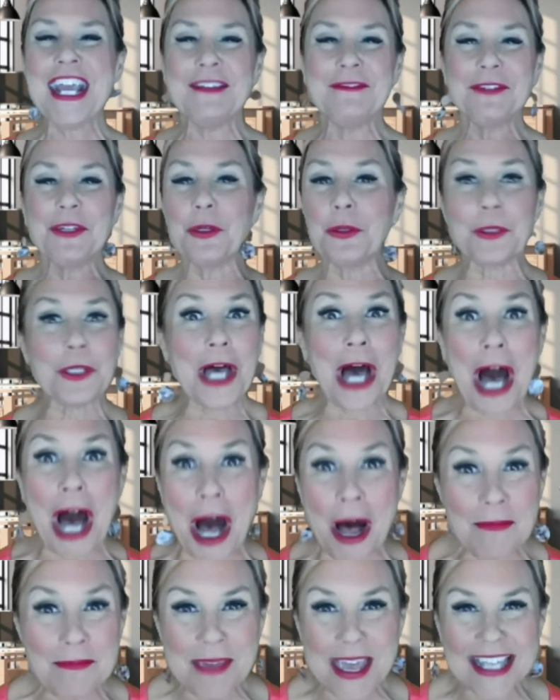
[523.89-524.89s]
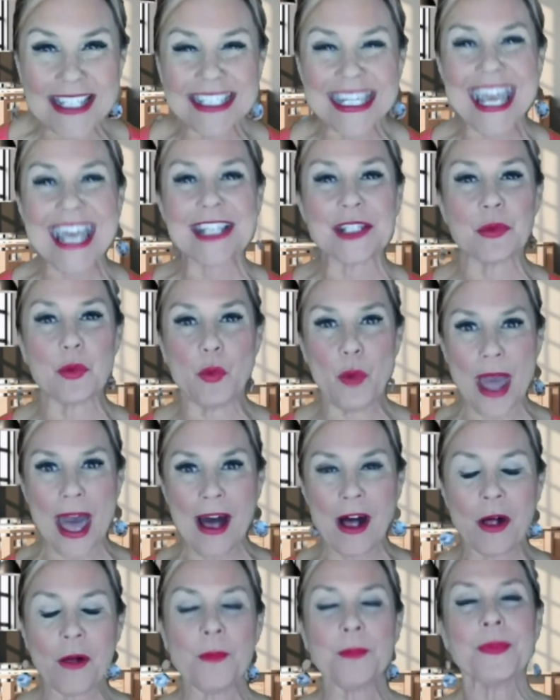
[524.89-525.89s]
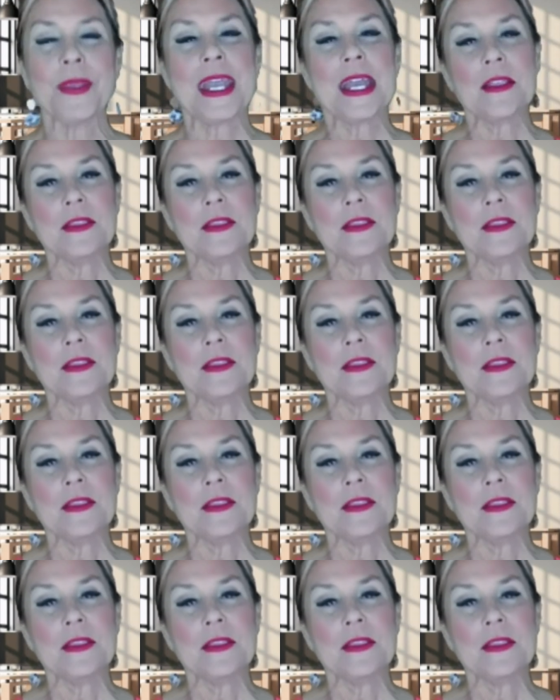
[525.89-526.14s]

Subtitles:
If you'll comment as well,